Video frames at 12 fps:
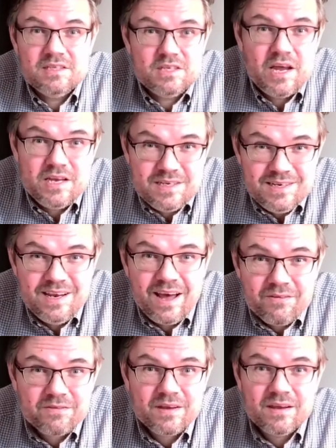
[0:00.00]
changing
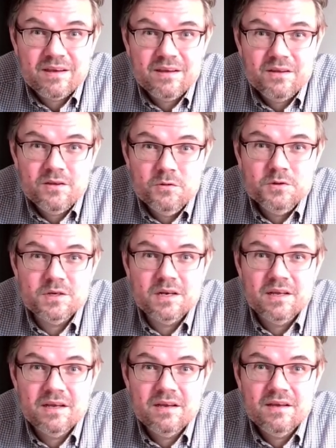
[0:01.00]
nothing
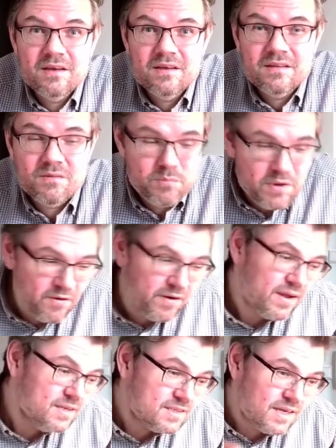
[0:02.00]
usually. Yeah? The bearing
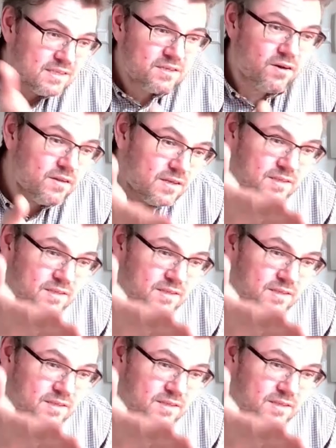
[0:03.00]
is as hot as